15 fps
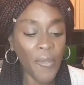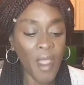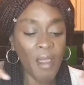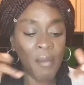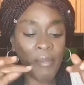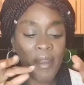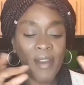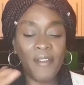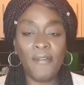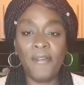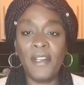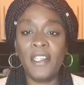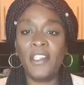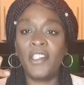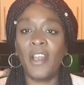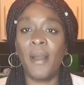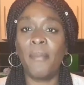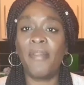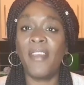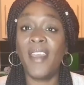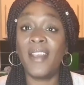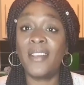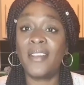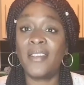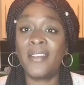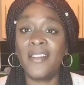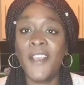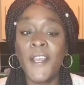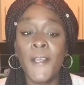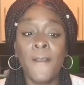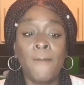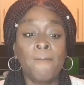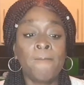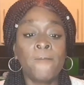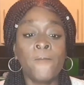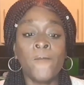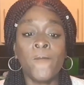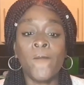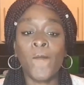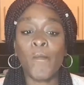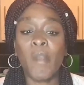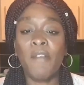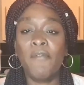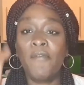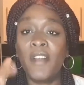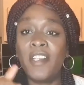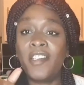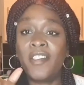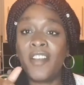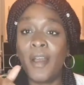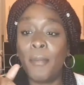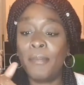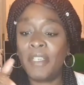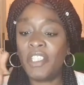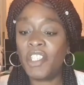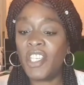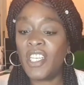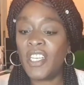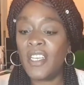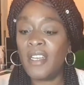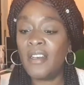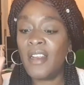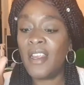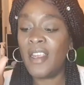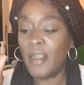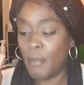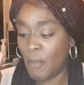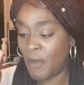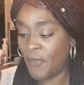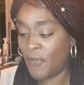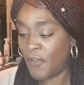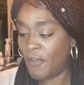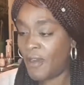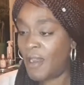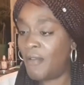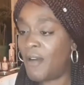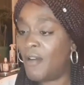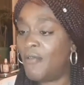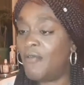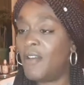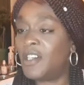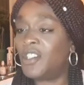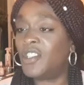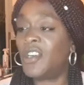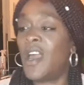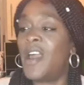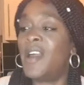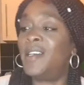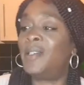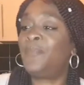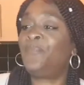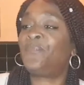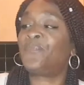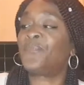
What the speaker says: I'm going to finish up this. finish up my chicken, eat my Ferrero Rocher.